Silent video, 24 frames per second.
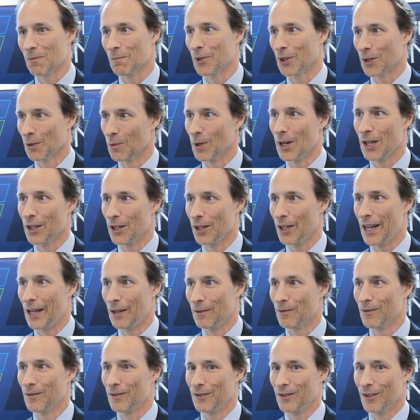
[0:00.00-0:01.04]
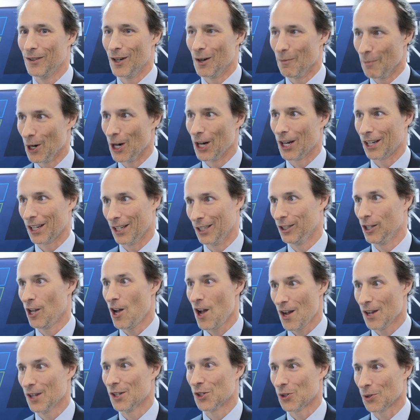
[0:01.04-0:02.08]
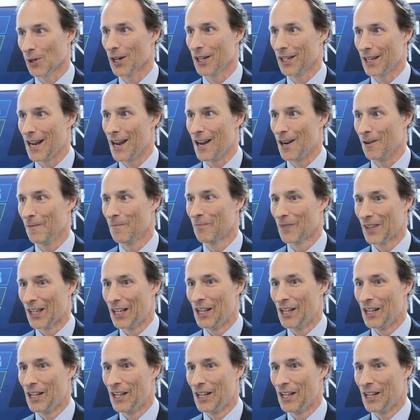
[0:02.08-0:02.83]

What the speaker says: But the way that American law is right now,